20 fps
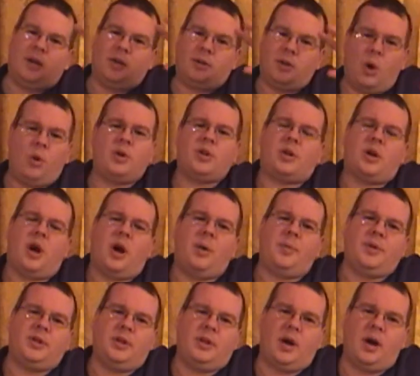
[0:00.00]
Lowest
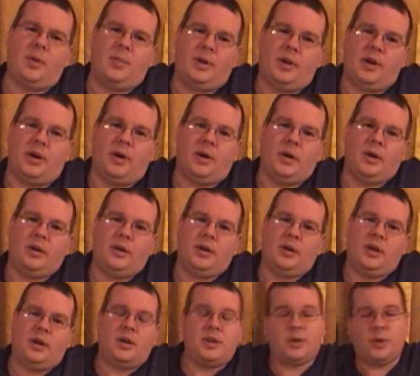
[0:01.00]
common denominator.
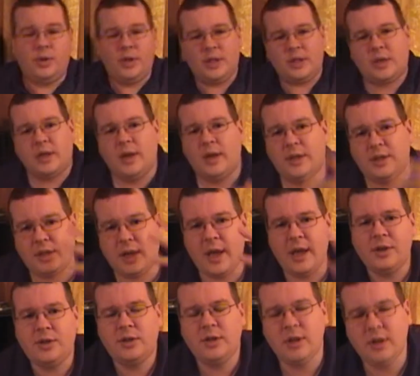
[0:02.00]
So in this case,
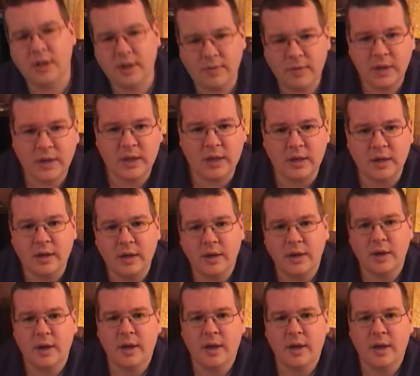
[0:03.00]
HD DVD